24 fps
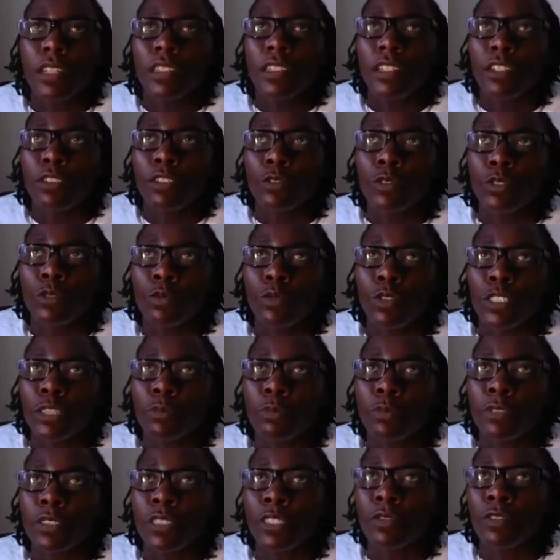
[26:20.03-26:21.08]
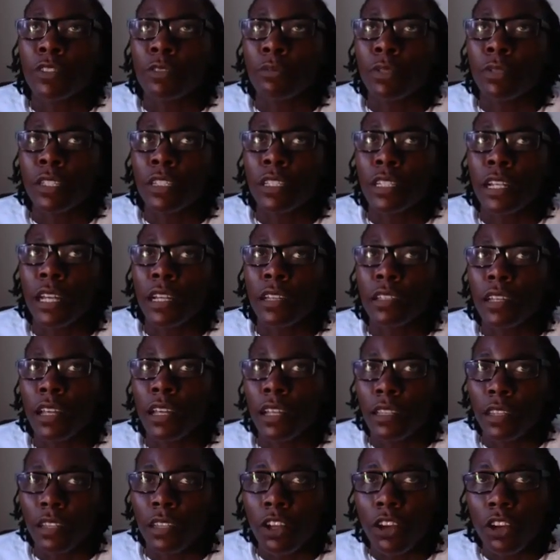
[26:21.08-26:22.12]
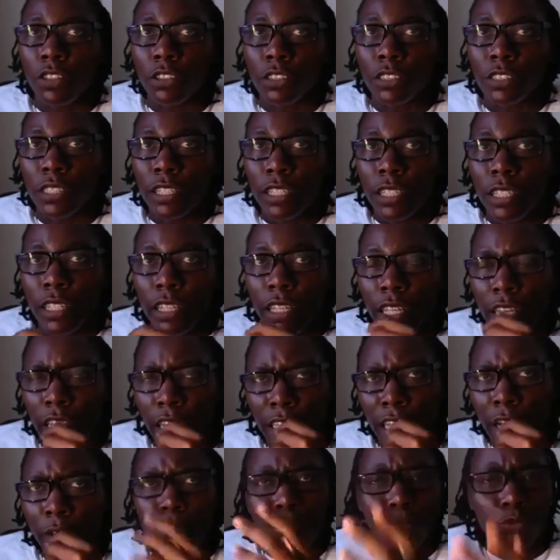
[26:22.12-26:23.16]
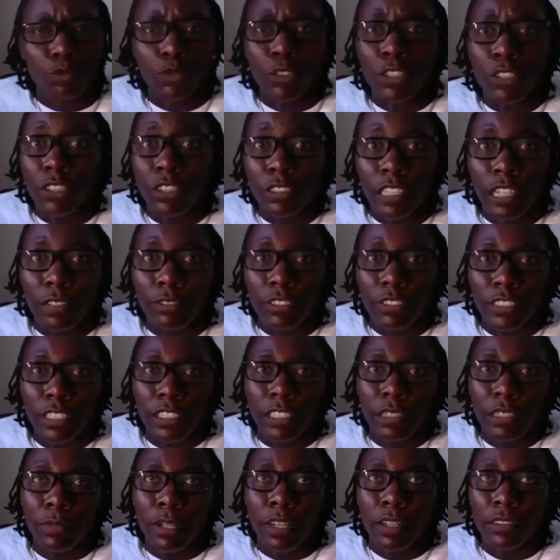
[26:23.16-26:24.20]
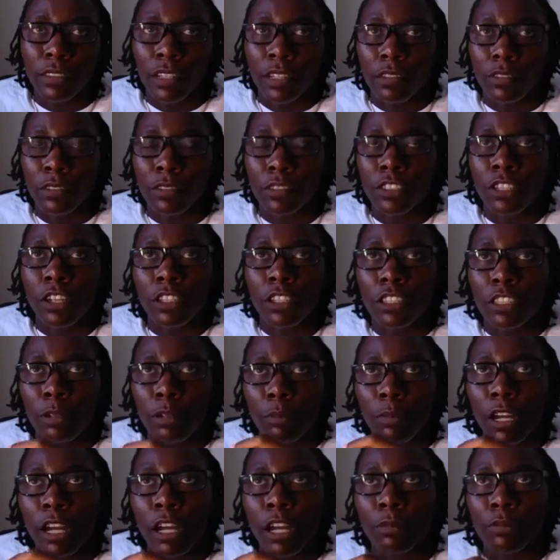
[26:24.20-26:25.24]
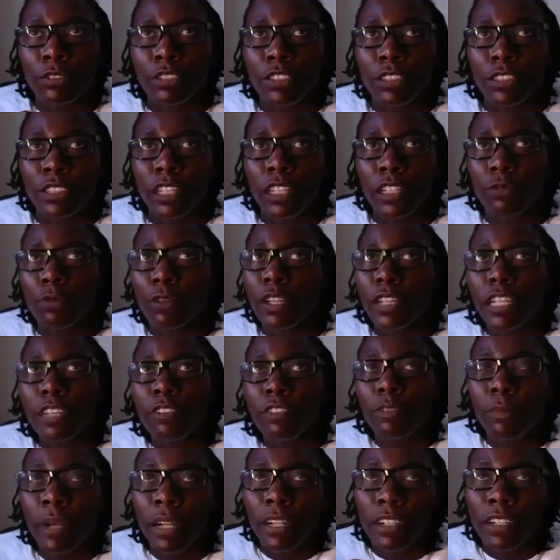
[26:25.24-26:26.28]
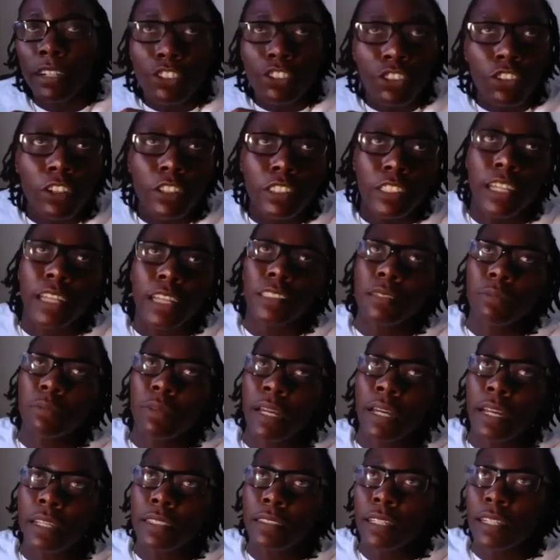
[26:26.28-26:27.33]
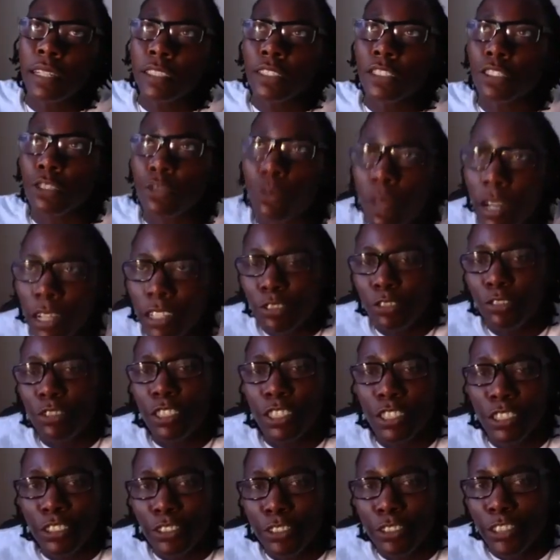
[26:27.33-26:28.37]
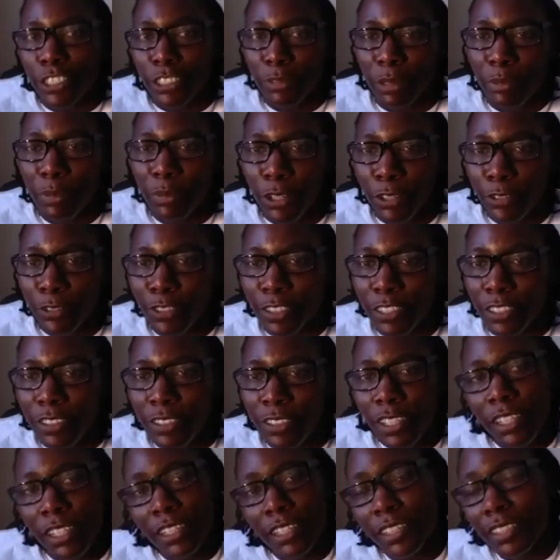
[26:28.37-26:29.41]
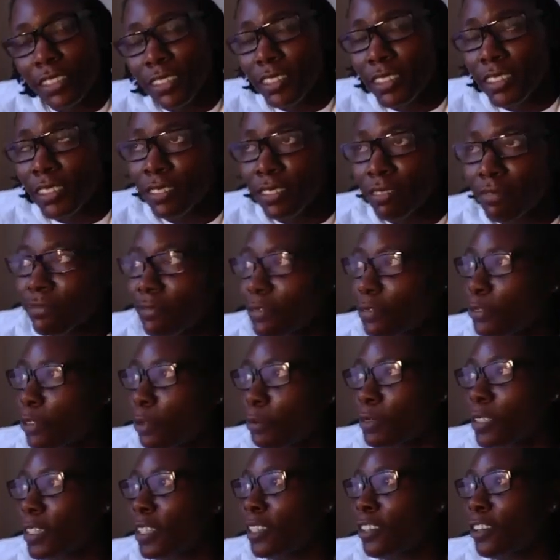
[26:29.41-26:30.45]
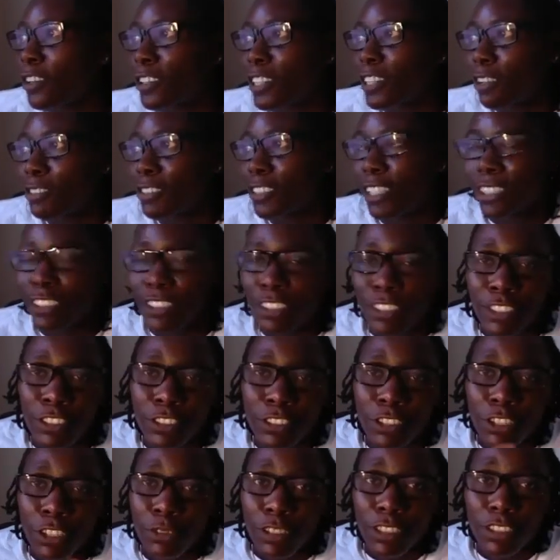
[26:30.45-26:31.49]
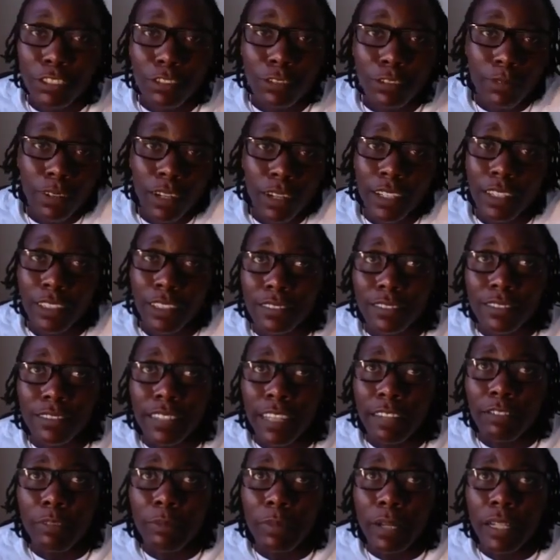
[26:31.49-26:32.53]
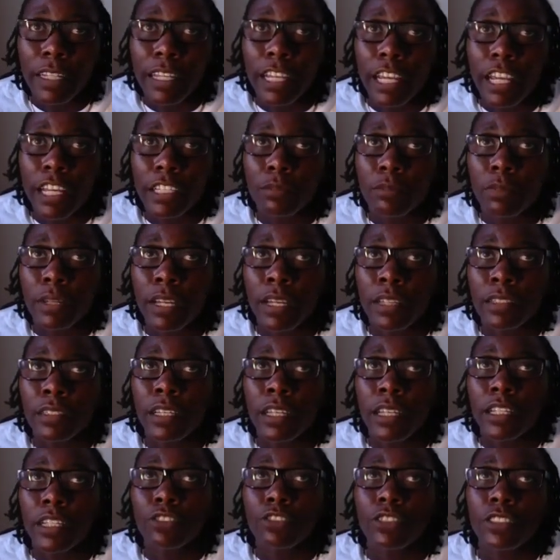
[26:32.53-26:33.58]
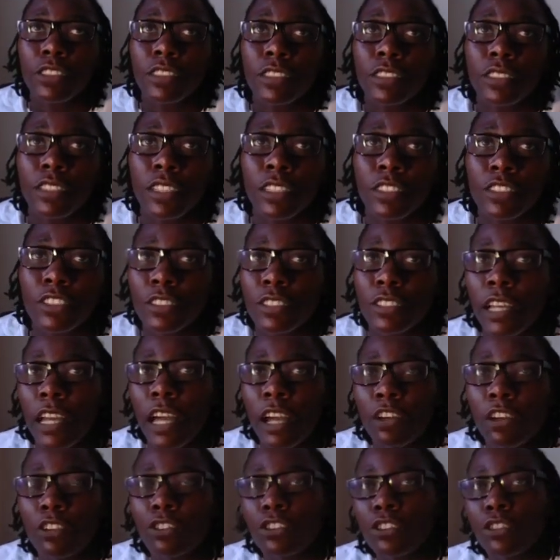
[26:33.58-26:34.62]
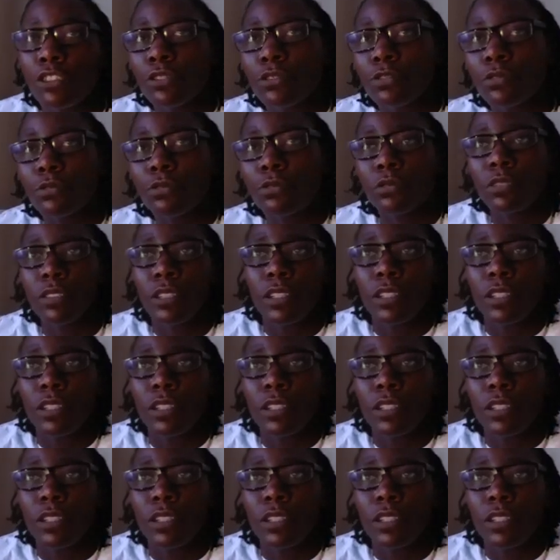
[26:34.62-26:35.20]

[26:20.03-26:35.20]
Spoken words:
there was one specific meet that I lost, and I was real devastated about it. And I talked to my mom, and she said, "Well, even Michael Jordan has a bad day, so why do you think you're going to be perfect?" And from then on, I was like, you know what? You're right. Everybody has a bad day. It's just how you